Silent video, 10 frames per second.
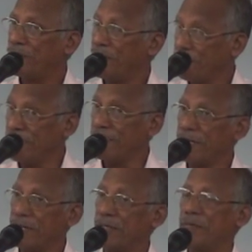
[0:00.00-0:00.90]

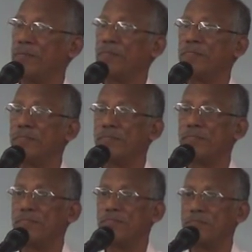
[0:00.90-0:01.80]
Definitely.
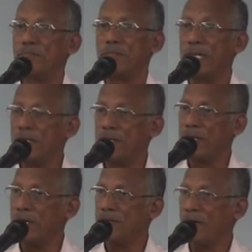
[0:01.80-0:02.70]
There is
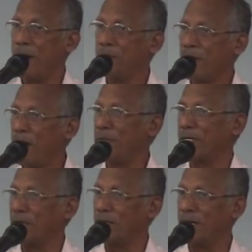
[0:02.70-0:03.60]
a time
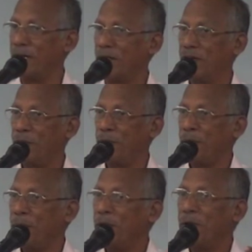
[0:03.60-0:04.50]
coming that
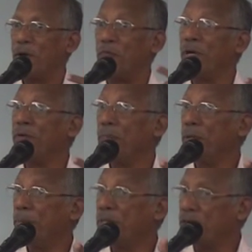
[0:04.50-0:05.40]
we will
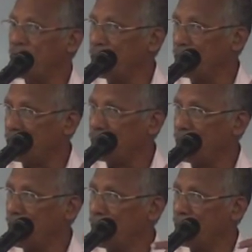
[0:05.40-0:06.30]
be betrayed
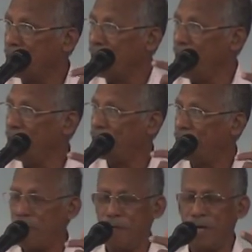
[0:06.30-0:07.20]
when our
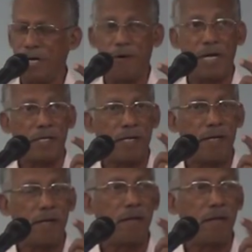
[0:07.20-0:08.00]
life, when our